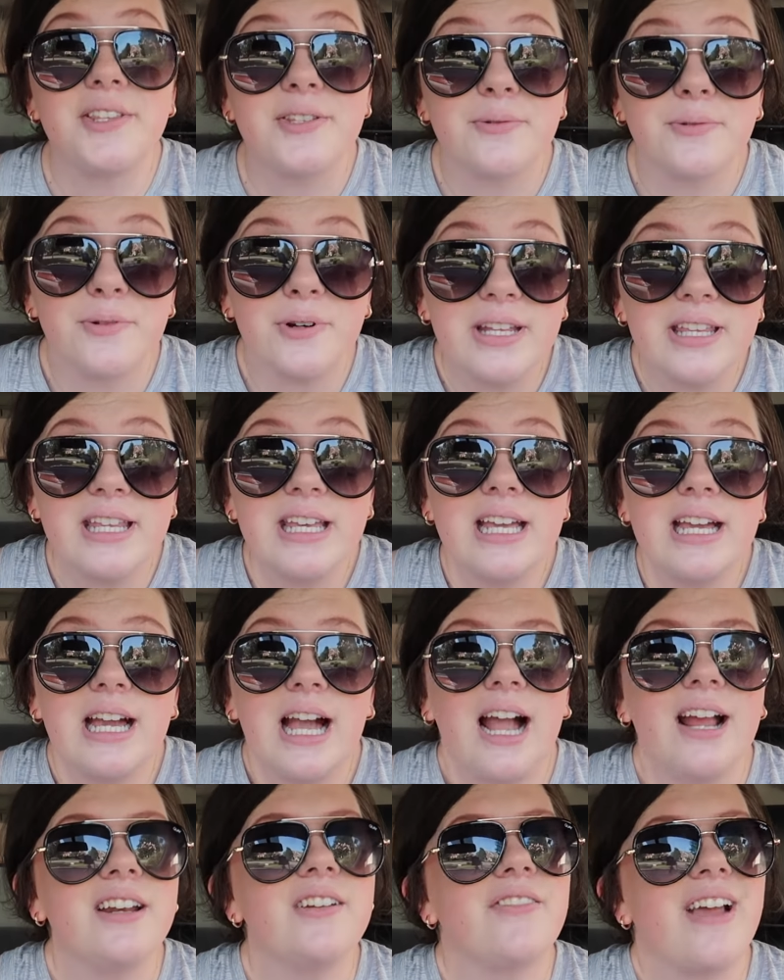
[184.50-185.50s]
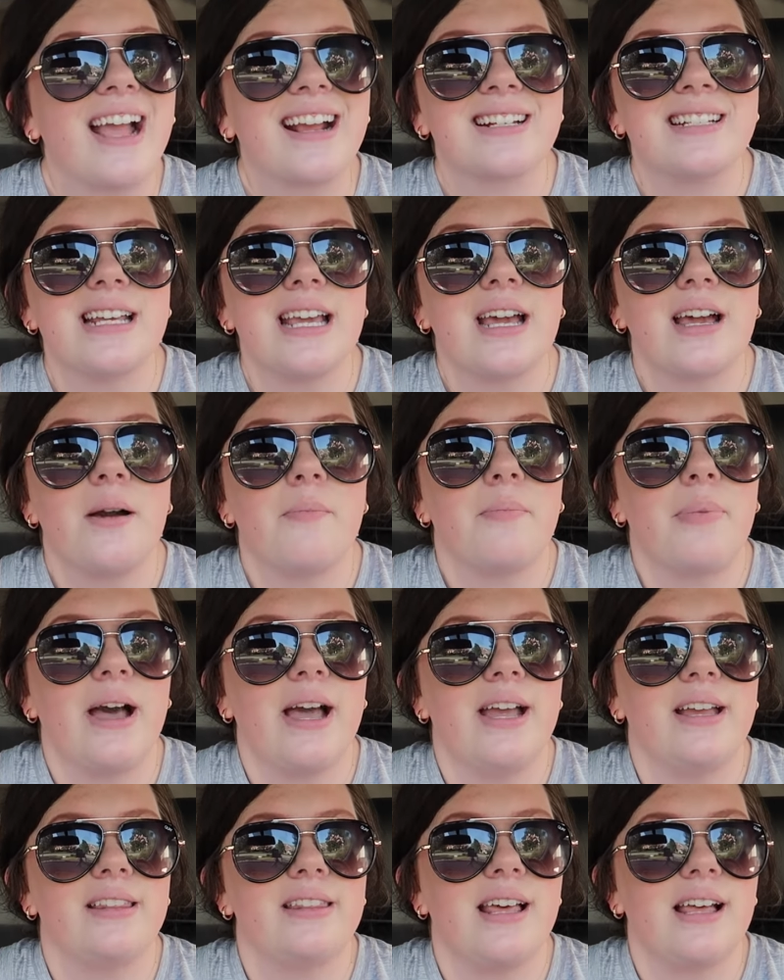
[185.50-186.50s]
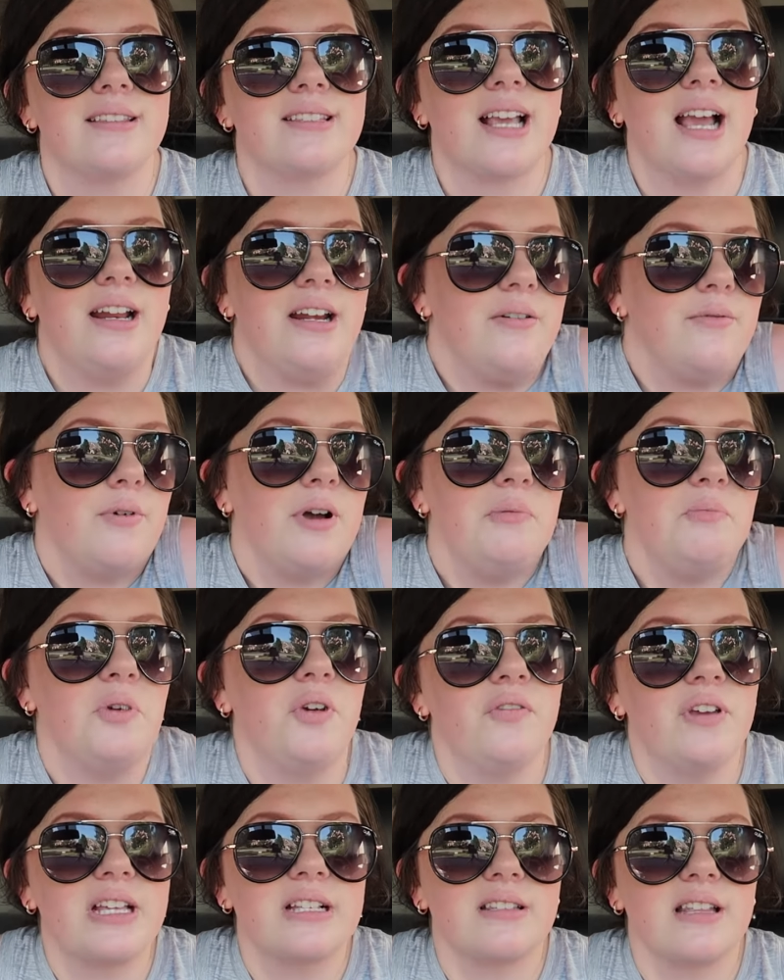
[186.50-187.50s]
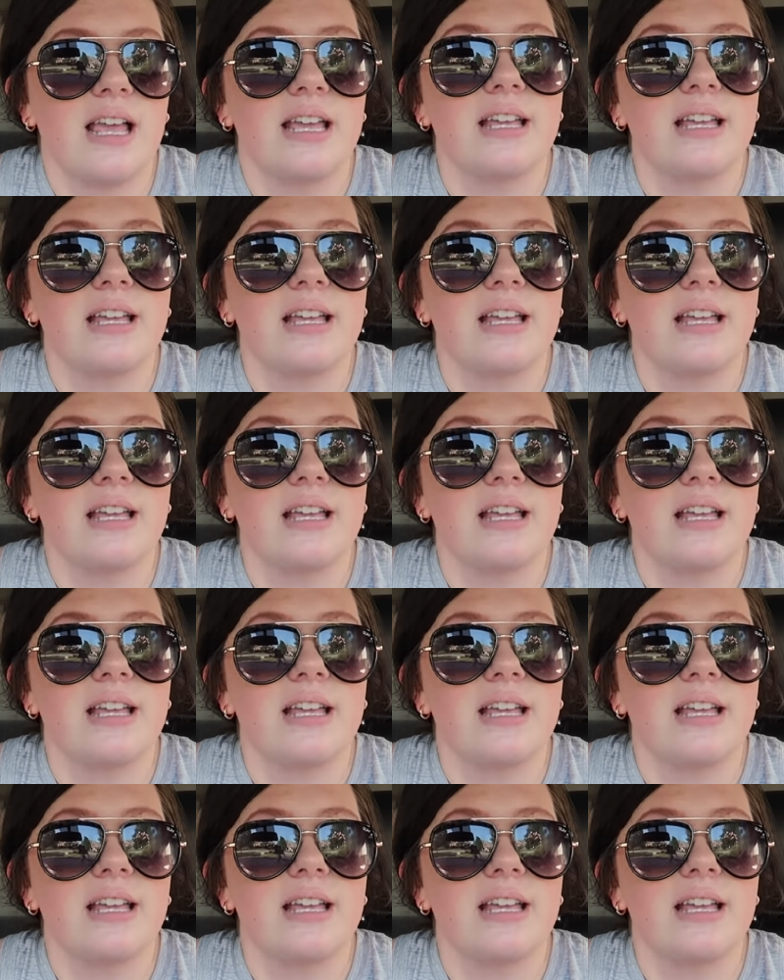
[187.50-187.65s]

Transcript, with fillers: it's really kind of hectic, but that's kind of what moving's